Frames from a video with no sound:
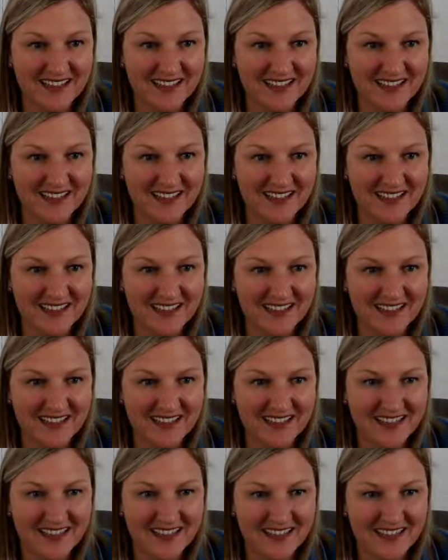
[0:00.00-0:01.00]

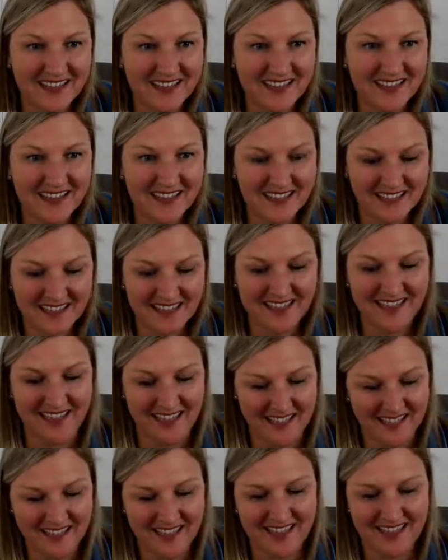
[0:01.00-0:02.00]

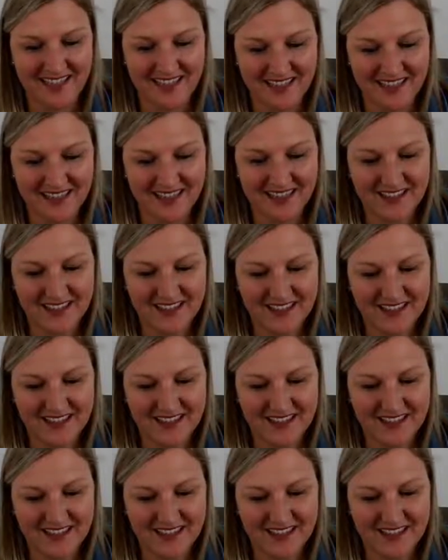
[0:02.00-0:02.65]
(silent)